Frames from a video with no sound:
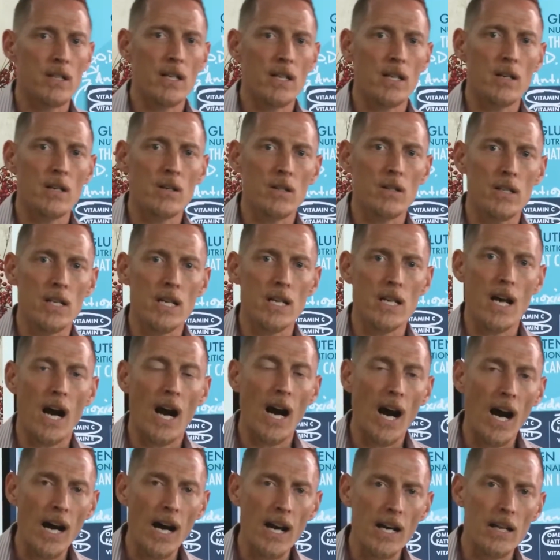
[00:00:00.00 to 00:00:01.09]
The, the
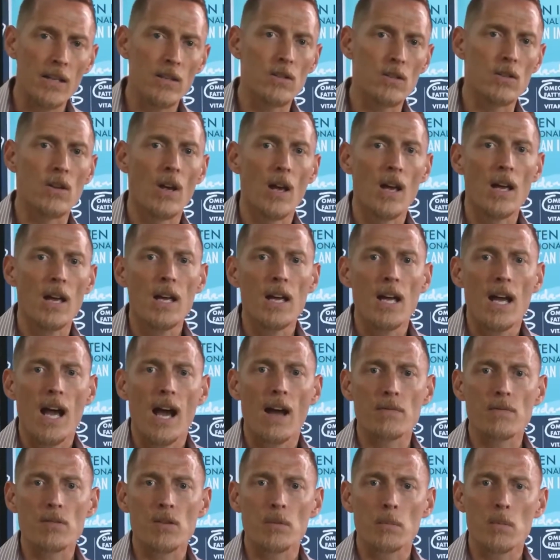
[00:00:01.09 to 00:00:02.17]
eyes
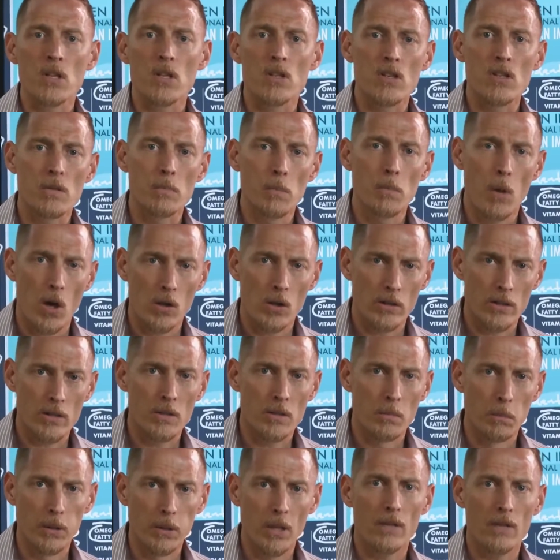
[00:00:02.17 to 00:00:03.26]
have some of the
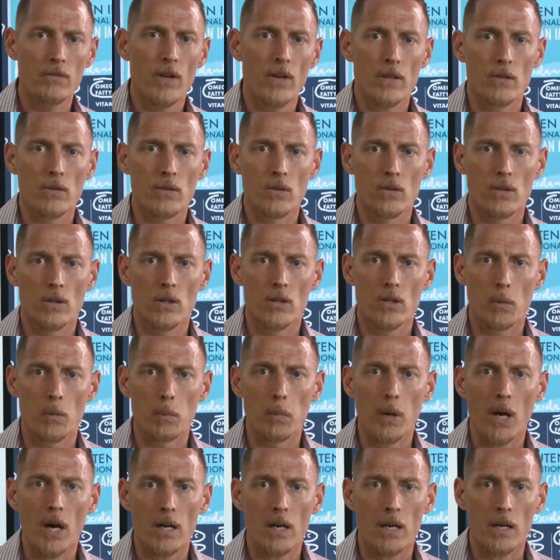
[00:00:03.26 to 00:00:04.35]
smallest blood vessels in your
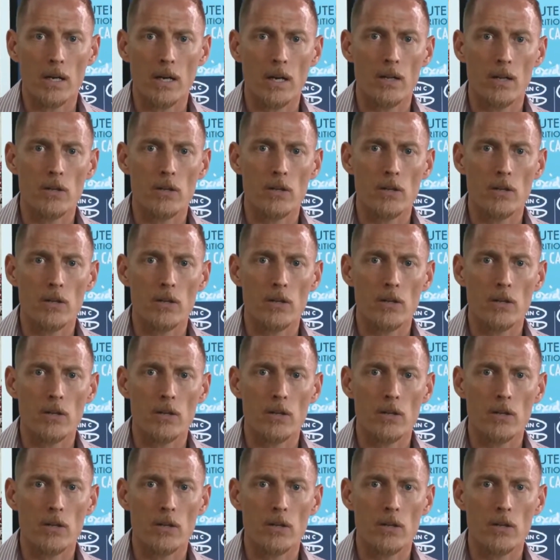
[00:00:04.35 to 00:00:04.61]
body,